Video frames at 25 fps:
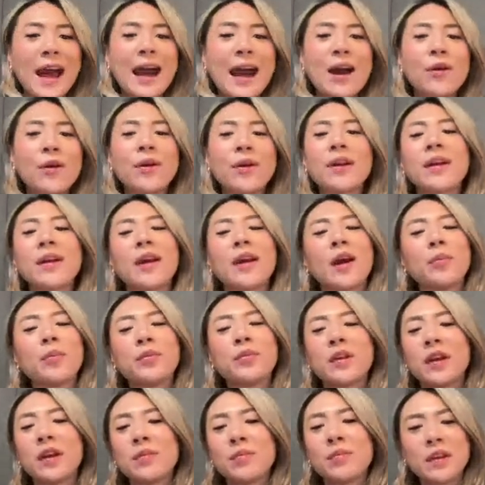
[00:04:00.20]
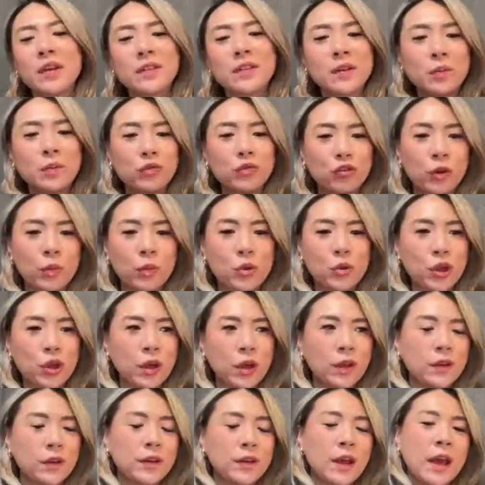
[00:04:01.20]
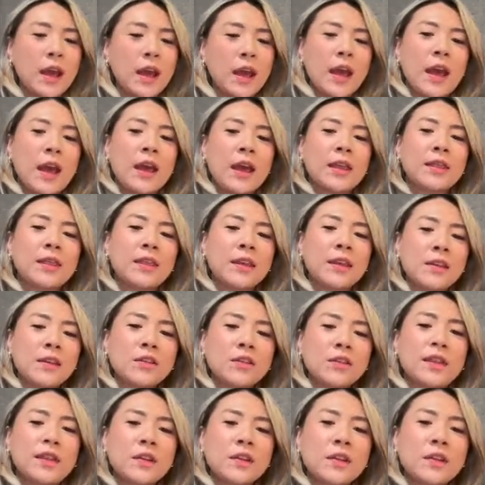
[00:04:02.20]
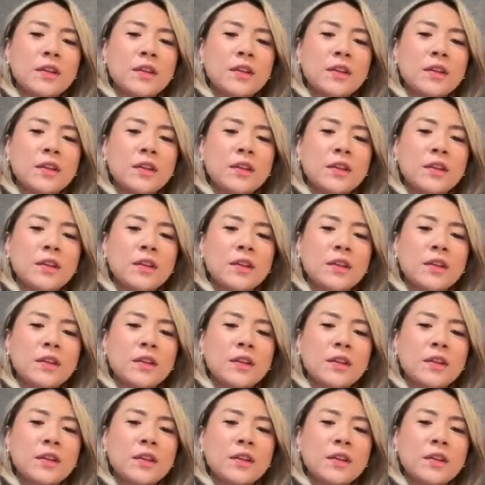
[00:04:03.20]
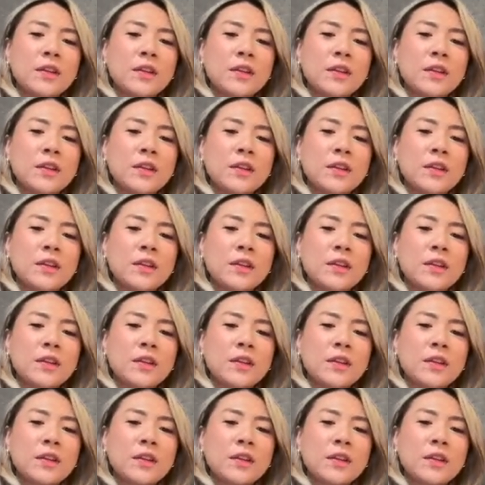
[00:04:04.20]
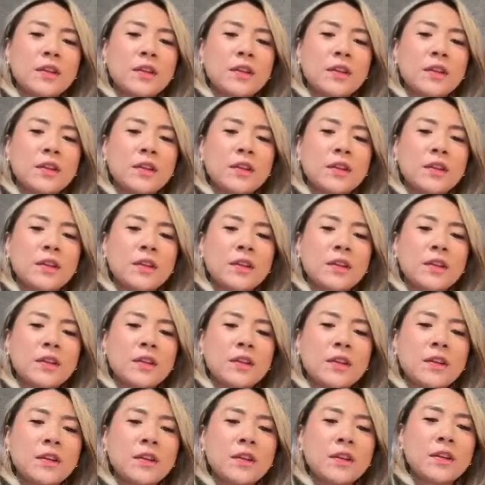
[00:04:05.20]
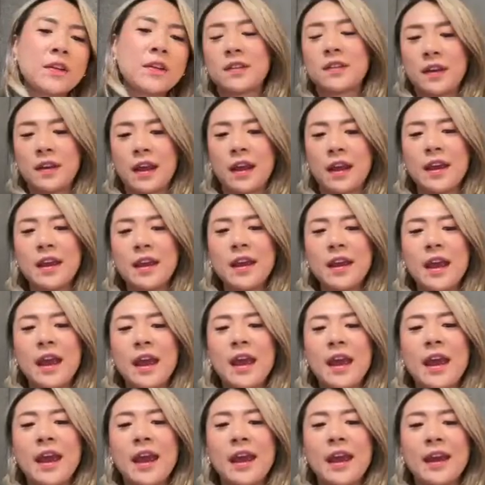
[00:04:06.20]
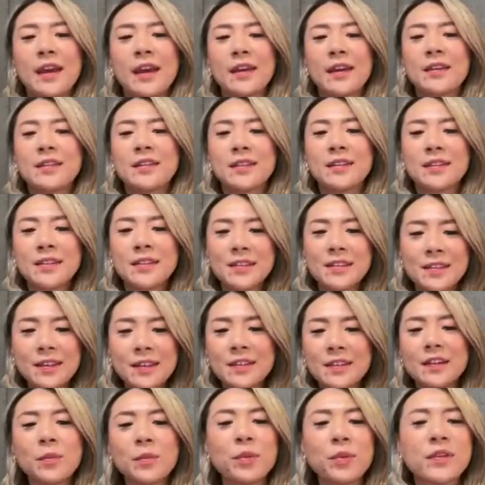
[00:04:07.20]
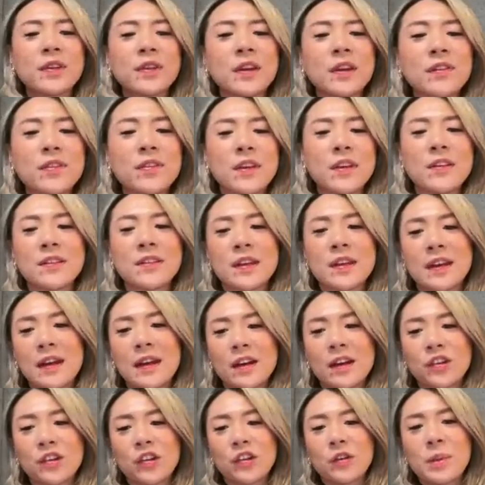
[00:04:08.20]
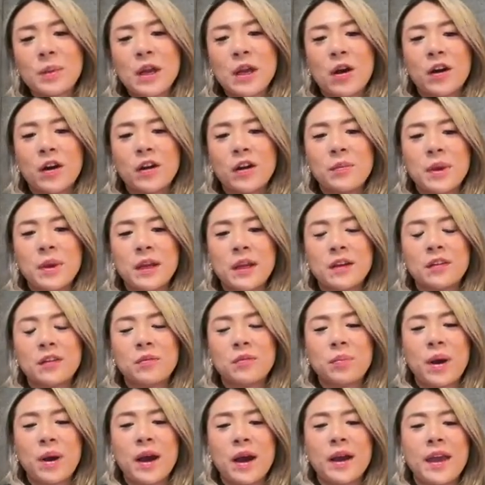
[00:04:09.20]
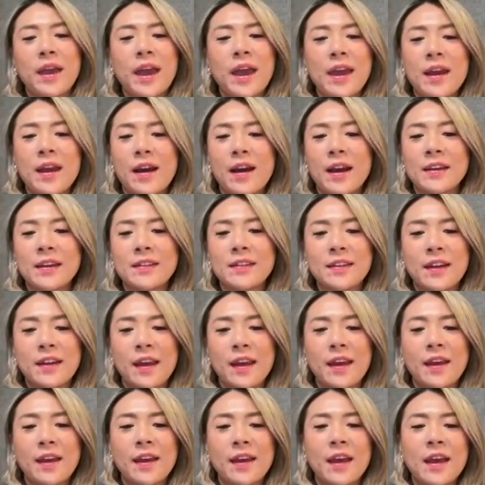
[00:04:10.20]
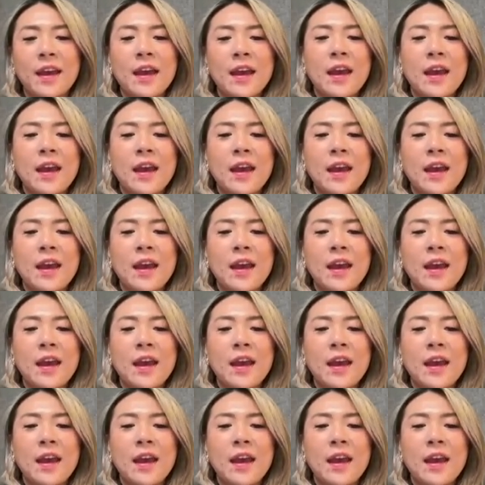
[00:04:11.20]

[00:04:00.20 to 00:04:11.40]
How can I update my subscription? These are the type of questions that are flooding brands' inboxes today. And 60% of these can actually be automated by AI today.